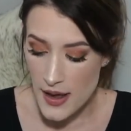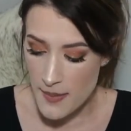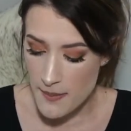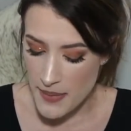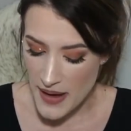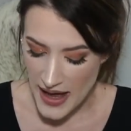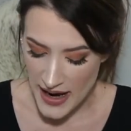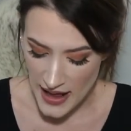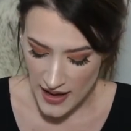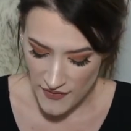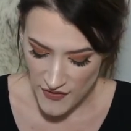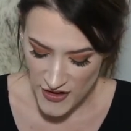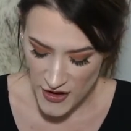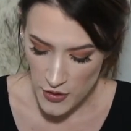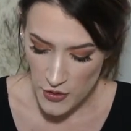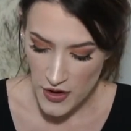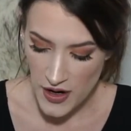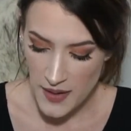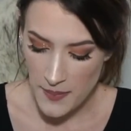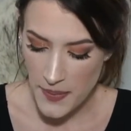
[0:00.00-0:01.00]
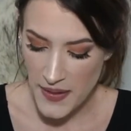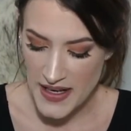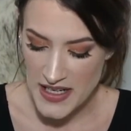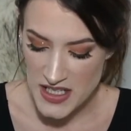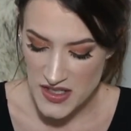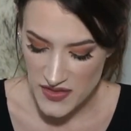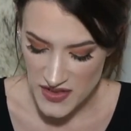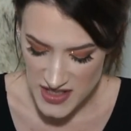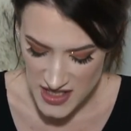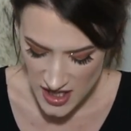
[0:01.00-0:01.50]
But if you're in a
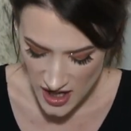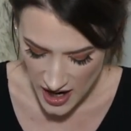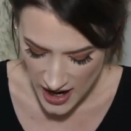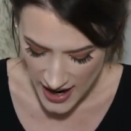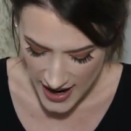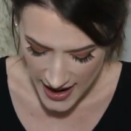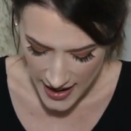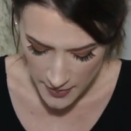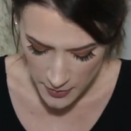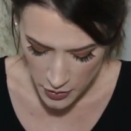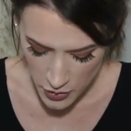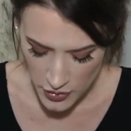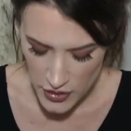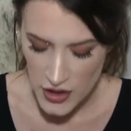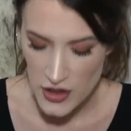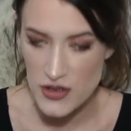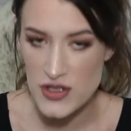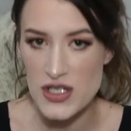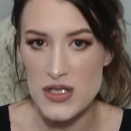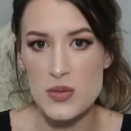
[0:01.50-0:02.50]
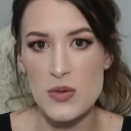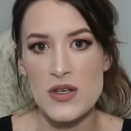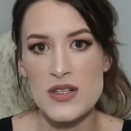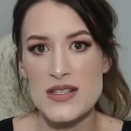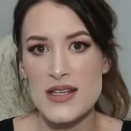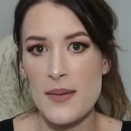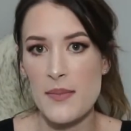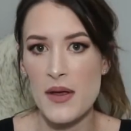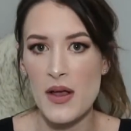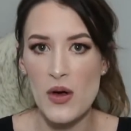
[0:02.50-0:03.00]
pinch for time, or you just want
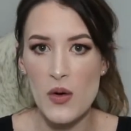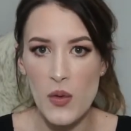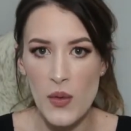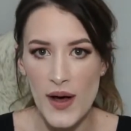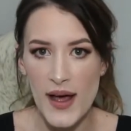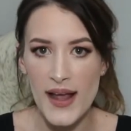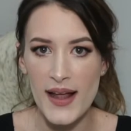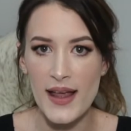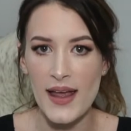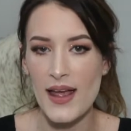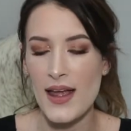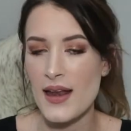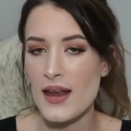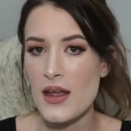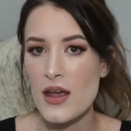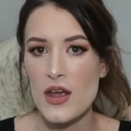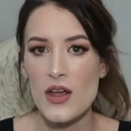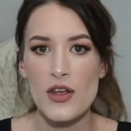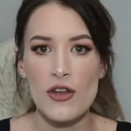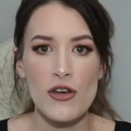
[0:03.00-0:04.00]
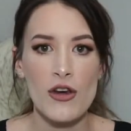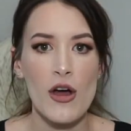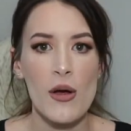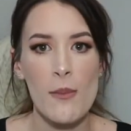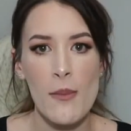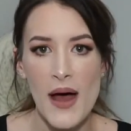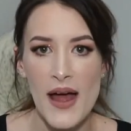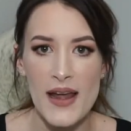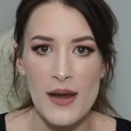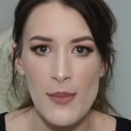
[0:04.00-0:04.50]
something quick and you
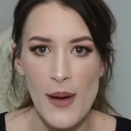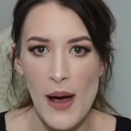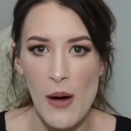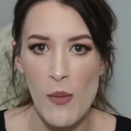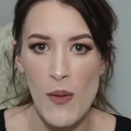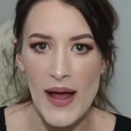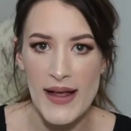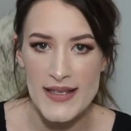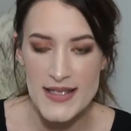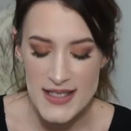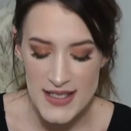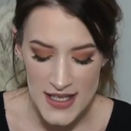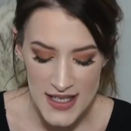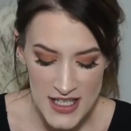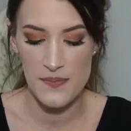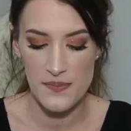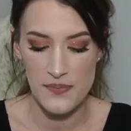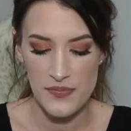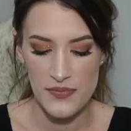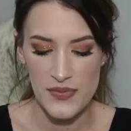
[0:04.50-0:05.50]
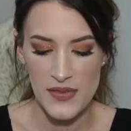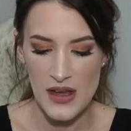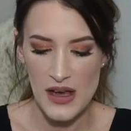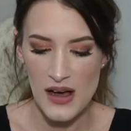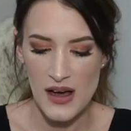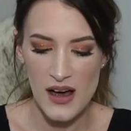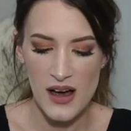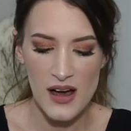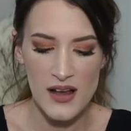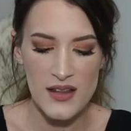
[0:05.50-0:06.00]
don't mind about wasted,
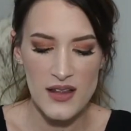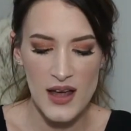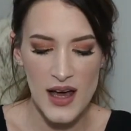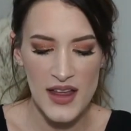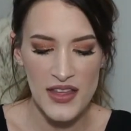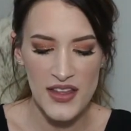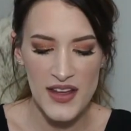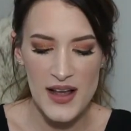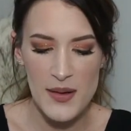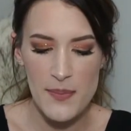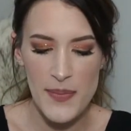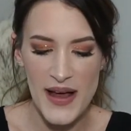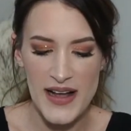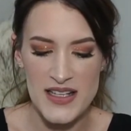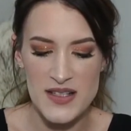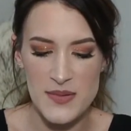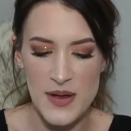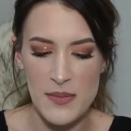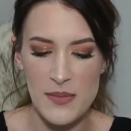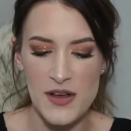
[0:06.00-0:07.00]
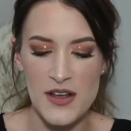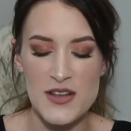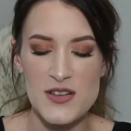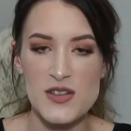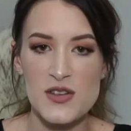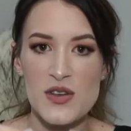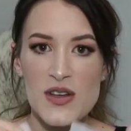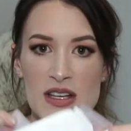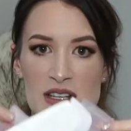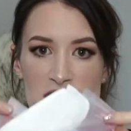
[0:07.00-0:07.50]
I think it bugs me
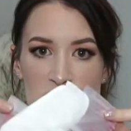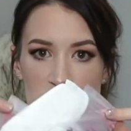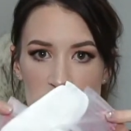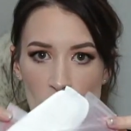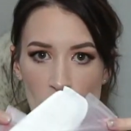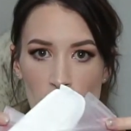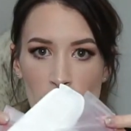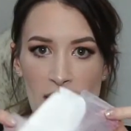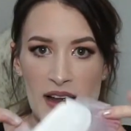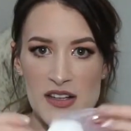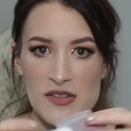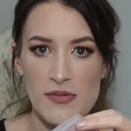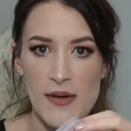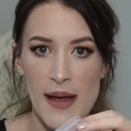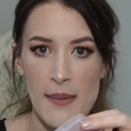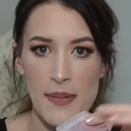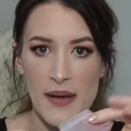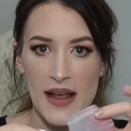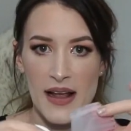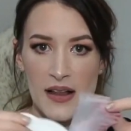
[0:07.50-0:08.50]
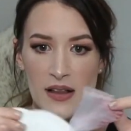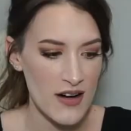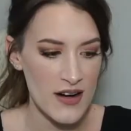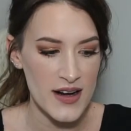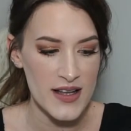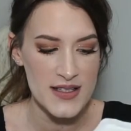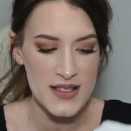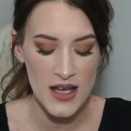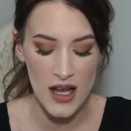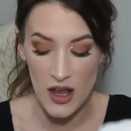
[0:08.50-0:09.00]
because you get so much wrapping. It
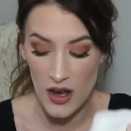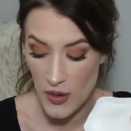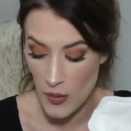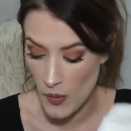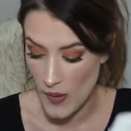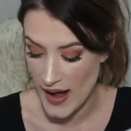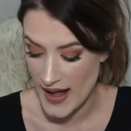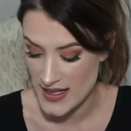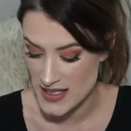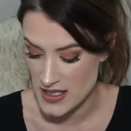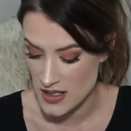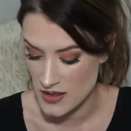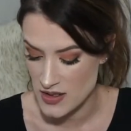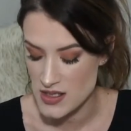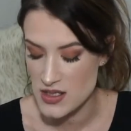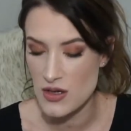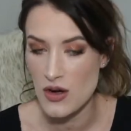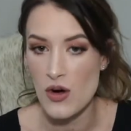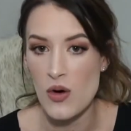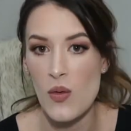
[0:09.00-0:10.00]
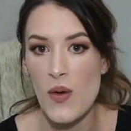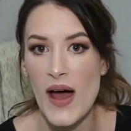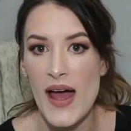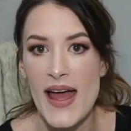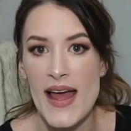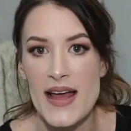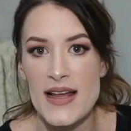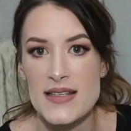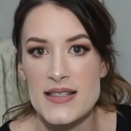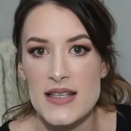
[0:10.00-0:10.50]
is a lot of waste, so it's not quite
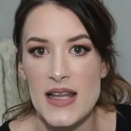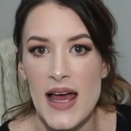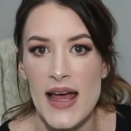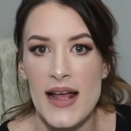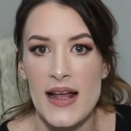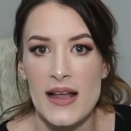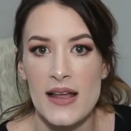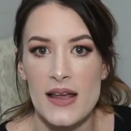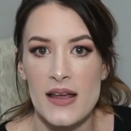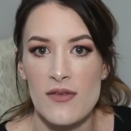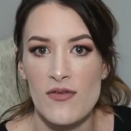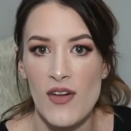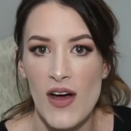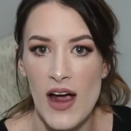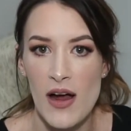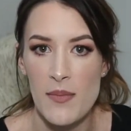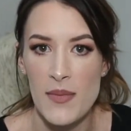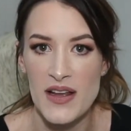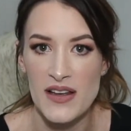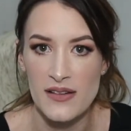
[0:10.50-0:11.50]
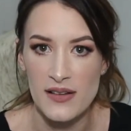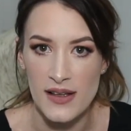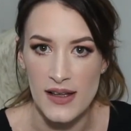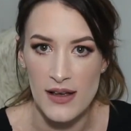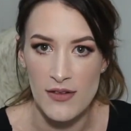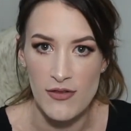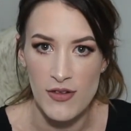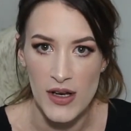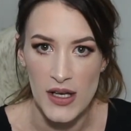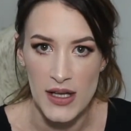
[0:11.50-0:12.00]
as like
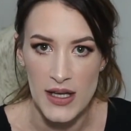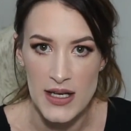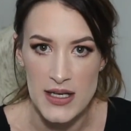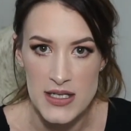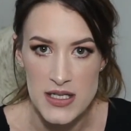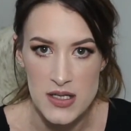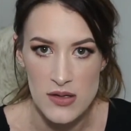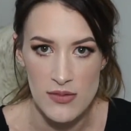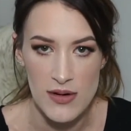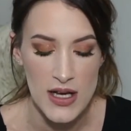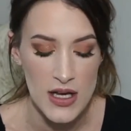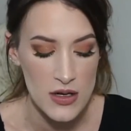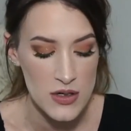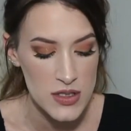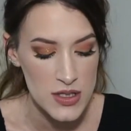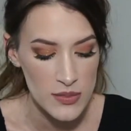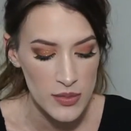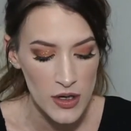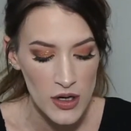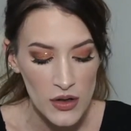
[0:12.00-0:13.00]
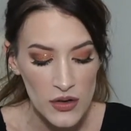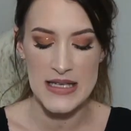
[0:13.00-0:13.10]
environmentally friendly as the reusables.